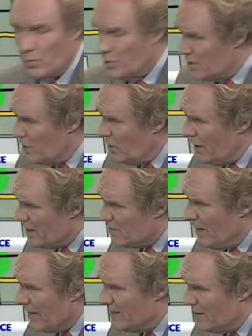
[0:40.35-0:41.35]
We're still
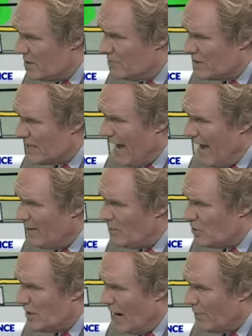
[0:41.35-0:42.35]
expecting some scattered
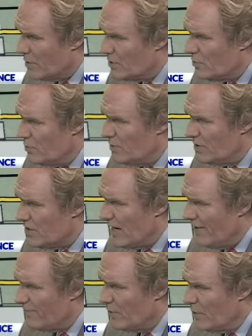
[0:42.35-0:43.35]
showers through this
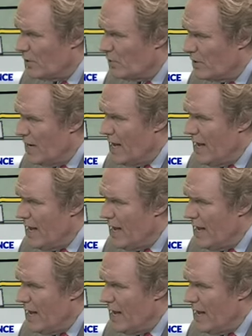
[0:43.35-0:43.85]
afternoon,